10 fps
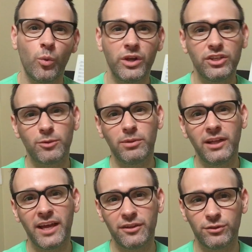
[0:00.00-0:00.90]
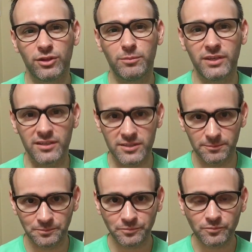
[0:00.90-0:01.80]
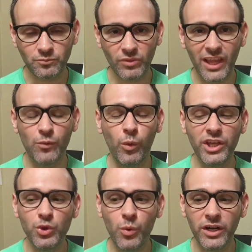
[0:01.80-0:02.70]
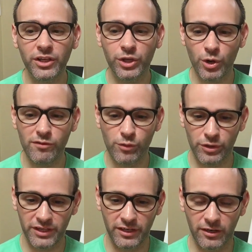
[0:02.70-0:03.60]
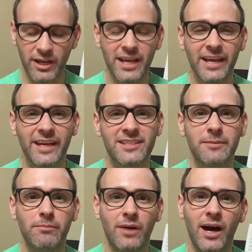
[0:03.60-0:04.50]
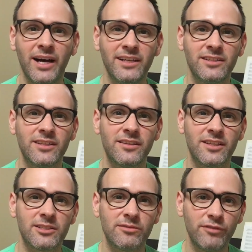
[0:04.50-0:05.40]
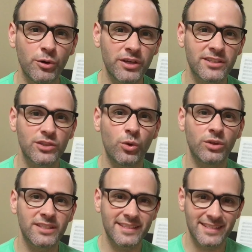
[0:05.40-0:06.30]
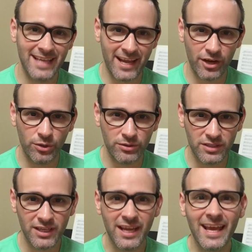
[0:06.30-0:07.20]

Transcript: when you're playing through the piece. And what you want to go for here is a mind that's focused on sound